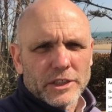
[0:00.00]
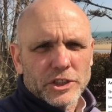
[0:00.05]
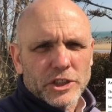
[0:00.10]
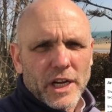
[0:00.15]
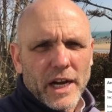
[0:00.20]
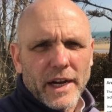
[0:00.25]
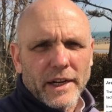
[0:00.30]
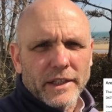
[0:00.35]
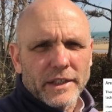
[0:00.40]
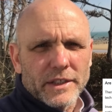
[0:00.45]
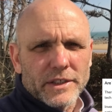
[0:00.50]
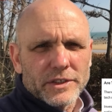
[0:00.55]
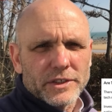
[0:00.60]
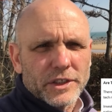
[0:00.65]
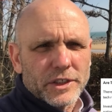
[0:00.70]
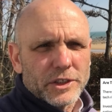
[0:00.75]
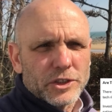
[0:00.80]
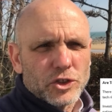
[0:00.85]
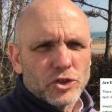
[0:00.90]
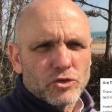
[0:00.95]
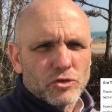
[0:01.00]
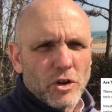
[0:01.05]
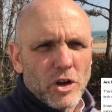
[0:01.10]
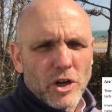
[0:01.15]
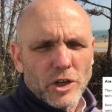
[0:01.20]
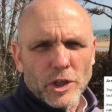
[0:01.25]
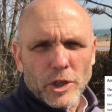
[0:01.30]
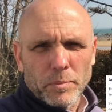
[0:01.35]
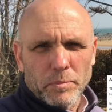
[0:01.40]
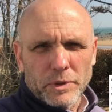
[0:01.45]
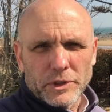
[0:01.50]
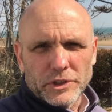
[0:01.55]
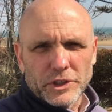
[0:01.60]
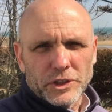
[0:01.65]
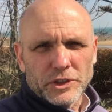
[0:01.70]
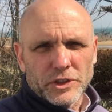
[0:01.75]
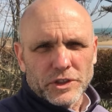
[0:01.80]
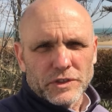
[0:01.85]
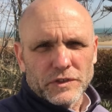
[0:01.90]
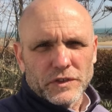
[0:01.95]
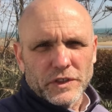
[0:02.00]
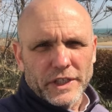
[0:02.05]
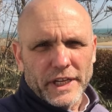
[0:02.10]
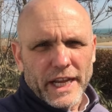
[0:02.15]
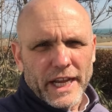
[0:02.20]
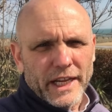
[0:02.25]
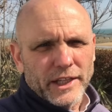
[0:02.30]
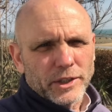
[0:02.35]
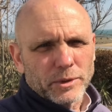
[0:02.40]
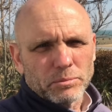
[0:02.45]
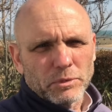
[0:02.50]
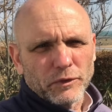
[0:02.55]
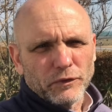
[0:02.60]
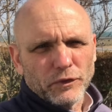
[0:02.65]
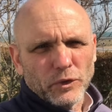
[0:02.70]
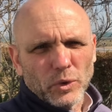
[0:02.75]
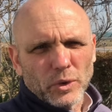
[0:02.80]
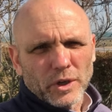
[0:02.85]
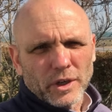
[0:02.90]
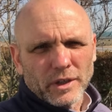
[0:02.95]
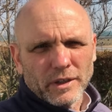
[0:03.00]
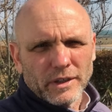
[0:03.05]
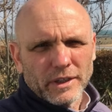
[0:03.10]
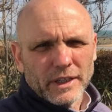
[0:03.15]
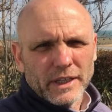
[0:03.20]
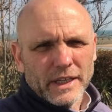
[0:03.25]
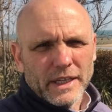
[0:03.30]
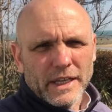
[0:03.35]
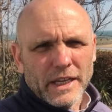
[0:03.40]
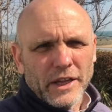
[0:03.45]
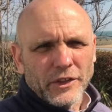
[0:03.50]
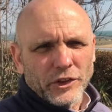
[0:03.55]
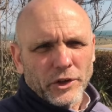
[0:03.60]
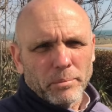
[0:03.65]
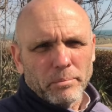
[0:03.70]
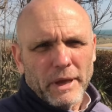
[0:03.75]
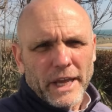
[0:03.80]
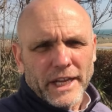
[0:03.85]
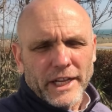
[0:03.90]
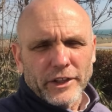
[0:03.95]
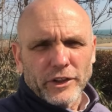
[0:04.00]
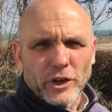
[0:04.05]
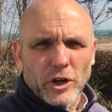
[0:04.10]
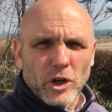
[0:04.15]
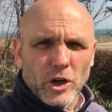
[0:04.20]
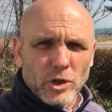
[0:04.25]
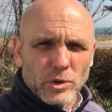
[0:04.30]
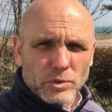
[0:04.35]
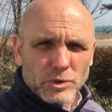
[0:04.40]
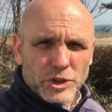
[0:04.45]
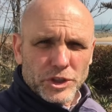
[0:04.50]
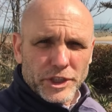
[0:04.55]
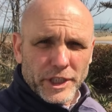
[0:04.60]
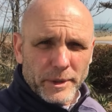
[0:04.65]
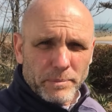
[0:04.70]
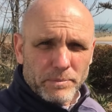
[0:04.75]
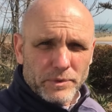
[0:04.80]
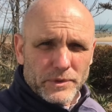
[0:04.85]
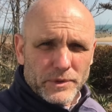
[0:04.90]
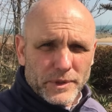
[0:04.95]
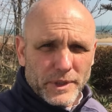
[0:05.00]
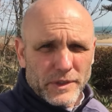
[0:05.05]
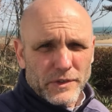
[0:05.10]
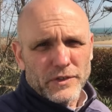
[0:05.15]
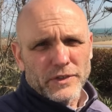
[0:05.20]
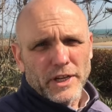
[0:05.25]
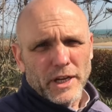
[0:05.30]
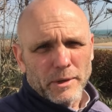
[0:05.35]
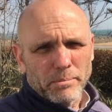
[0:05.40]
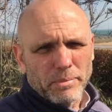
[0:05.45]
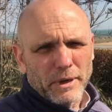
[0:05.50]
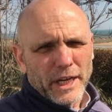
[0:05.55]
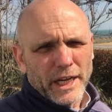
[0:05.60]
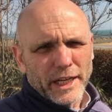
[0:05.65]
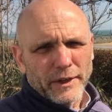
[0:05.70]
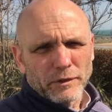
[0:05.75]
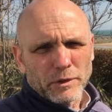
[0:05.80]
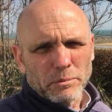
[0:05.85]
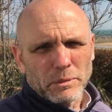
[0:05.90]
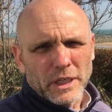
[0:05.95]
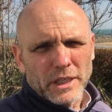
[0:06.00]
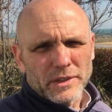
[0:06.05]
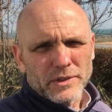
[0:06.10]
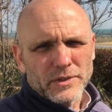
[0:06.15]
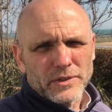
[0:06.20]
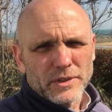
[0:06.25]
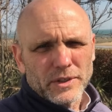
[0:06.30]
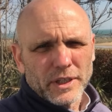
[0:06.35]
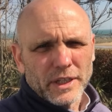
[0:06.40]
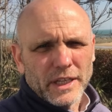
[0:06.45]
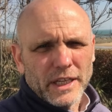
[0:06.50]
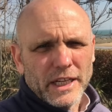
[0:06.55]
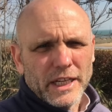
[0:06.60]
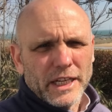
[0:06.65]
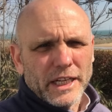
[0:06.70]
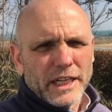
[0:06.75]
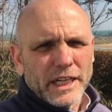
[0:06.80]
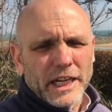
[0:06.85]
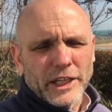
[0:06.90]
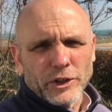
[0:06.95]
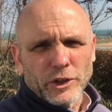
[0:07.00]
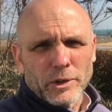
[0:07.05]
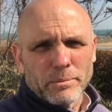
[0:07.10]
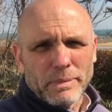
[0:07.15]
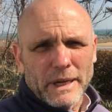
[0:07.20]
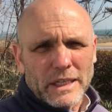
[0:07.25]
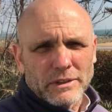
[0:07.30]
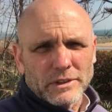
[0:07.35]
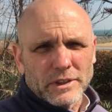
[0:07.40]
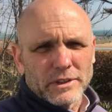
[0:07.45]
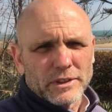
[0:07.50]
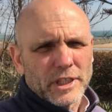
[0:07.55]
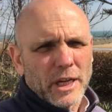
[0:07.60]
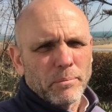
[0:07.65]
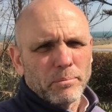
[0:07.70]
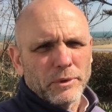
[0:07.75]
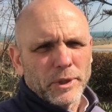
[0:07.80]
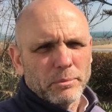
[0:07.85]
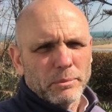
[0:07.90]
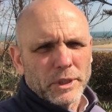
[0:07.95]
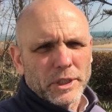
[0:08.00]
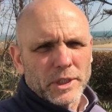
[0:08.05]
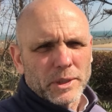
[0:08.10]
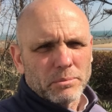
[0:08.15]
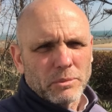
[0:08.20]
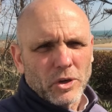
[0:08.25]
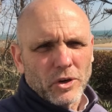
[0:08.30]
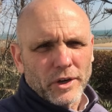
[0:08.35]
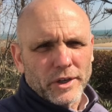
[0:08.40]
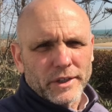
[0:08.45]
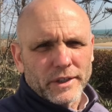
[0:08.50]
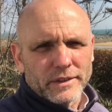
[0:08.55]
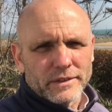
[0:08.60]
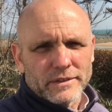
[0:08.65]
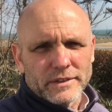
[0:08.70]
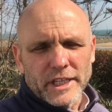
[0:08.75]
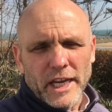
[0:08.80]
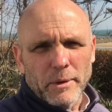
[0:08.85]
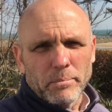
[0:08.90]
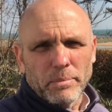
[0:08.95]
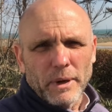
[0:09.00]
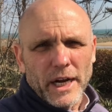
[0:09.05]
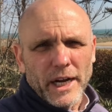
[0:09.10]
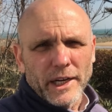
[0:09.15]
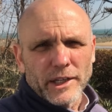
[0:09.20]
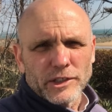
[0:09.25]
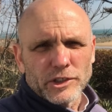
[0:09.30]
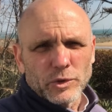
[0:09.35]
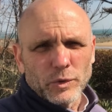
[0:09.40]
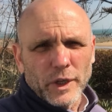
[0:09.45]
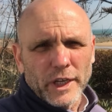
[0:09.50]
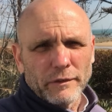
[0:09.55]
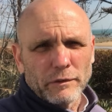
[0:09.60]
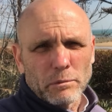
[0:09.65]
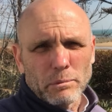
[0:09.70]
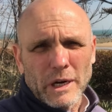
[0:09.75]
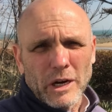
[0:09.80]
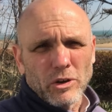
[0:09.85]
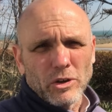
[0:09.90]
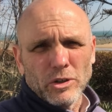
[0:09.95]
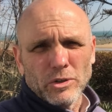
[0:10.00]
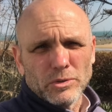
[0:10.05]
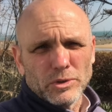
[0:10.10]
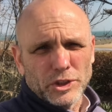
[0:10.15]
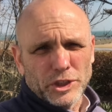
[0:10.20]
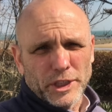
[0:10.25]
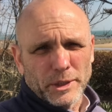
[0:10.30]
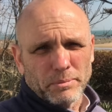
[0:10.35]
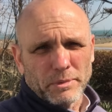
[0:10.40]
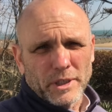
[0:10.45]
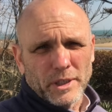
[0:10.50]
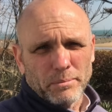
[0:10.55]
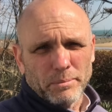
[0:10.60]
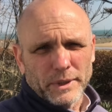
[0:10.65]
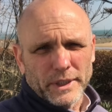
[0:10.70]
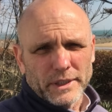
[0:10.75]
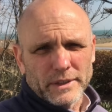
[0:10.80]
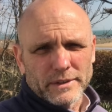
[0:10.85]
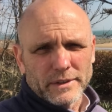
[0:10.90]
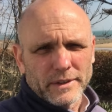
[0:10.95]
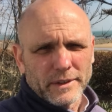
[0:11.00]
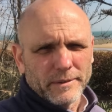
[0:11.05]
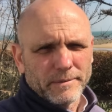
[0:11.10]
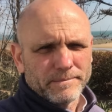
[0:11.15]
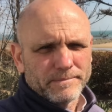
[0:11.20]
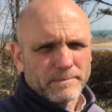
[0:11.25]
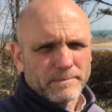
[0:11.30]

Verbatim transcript: China is in a stronger position today than before. They're making their own chips instead of buying from us, and they're about to dump them into the market and take buyers away from our own chip companies.